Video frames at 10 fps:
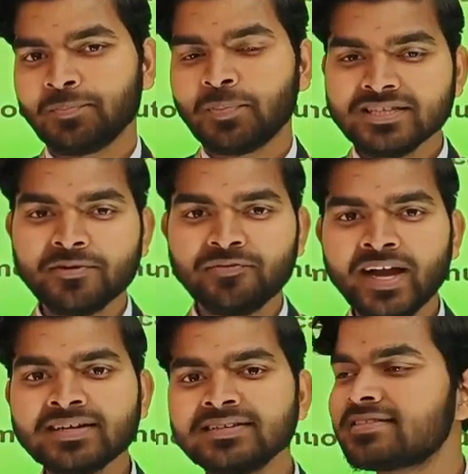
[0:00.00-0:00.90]
But the
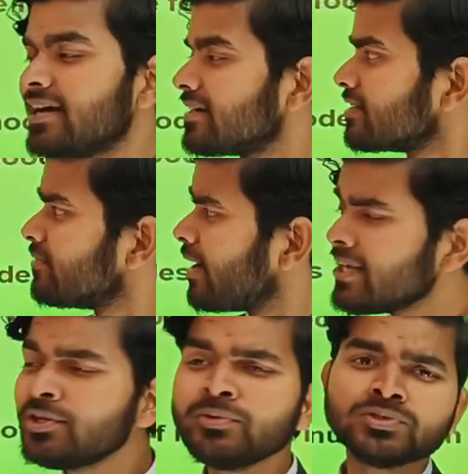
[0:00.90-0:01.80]
fact is that why
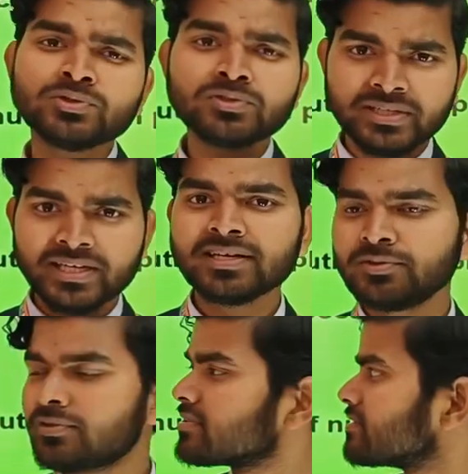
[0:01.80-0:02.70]
you should take
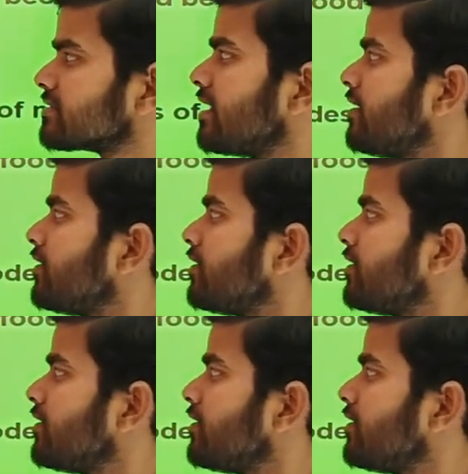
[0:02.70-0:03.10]
nutritions.